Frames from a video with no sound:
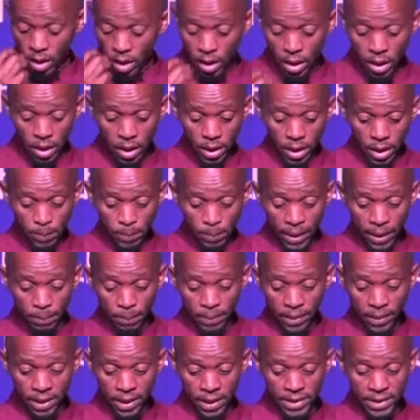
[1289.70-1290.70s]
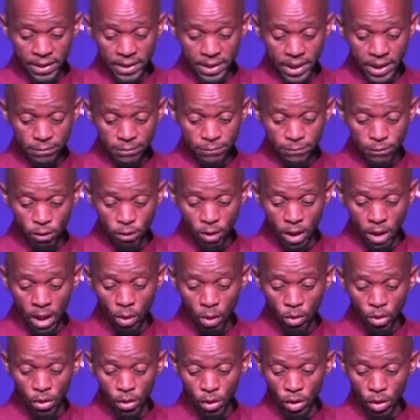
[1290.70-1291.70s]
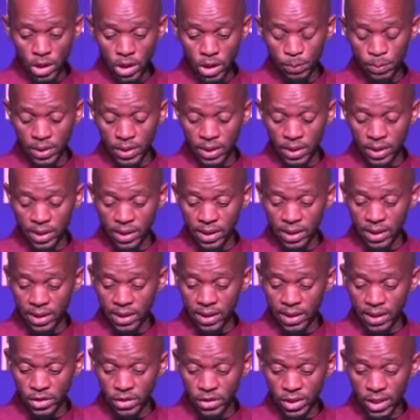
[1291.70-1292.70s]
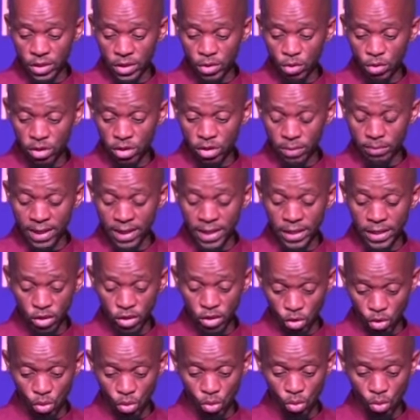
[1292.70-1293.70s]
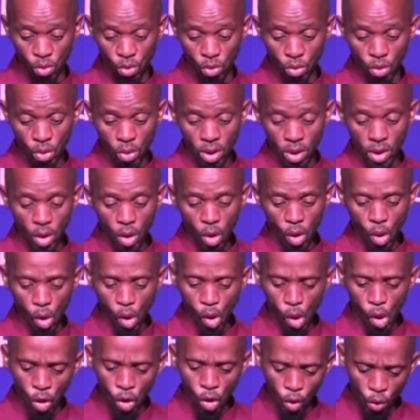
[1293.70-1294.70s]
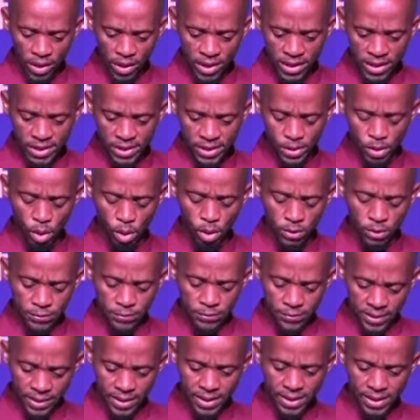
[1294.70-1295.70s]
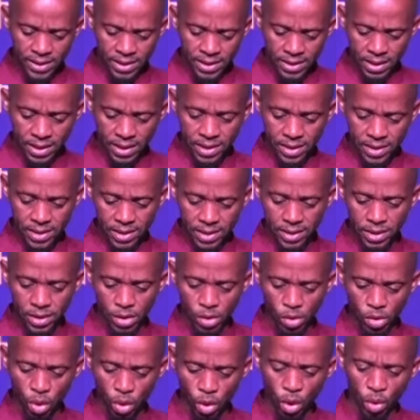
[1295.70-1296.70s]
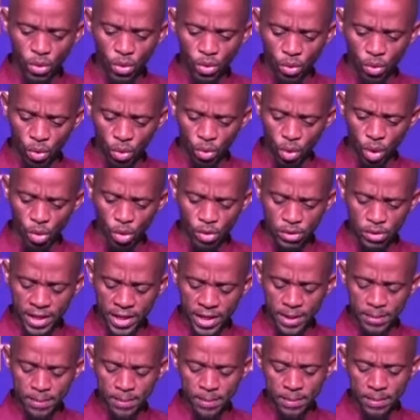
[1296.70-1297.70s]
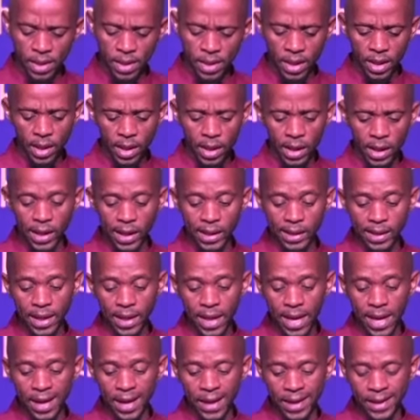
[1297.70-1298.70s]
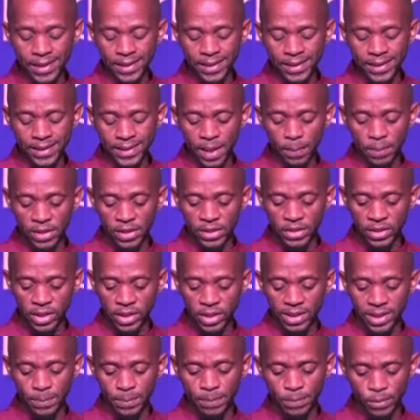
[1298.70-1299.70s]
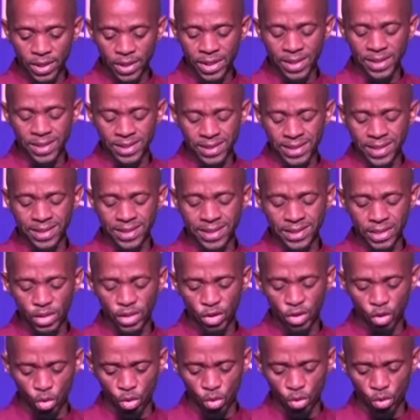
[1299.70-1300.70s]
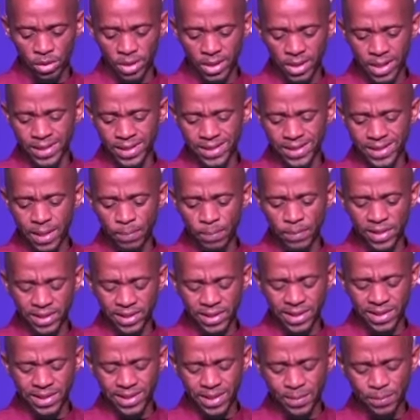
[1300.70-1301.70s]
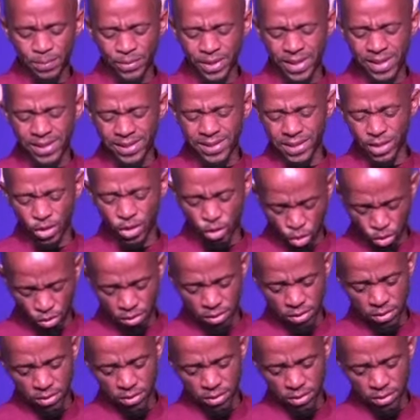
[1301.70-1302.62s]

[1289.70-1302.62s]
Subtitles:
If I believe it, therefore, I will not be negligent to remind you always of these things, though you know them and are established in the present truth, established in the present truth.